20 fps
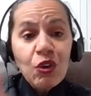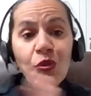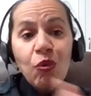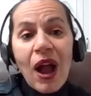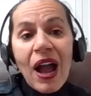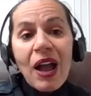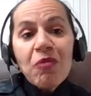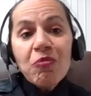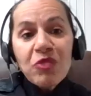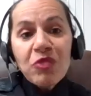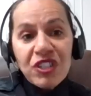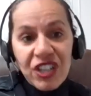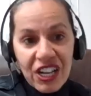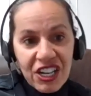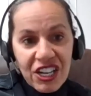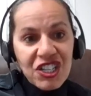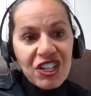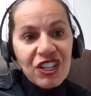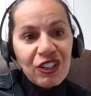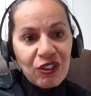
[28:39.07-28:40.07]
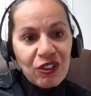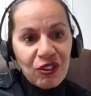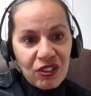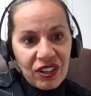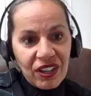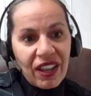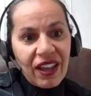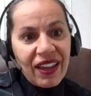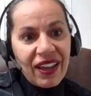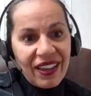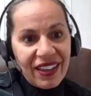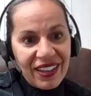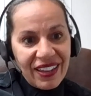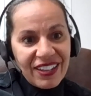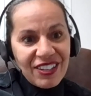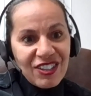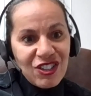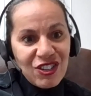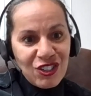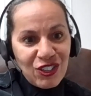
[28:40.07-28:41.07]
crime reduction look like
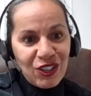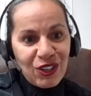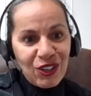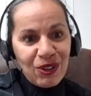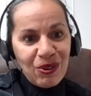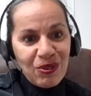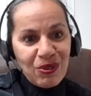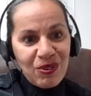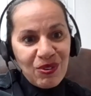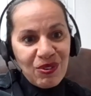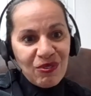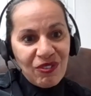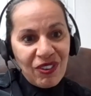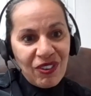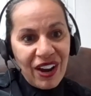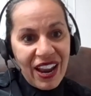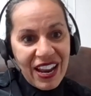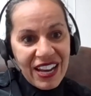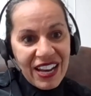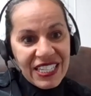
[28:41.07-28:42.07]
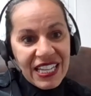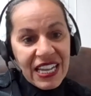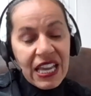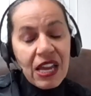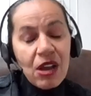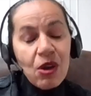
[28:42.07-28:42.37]
to you, right?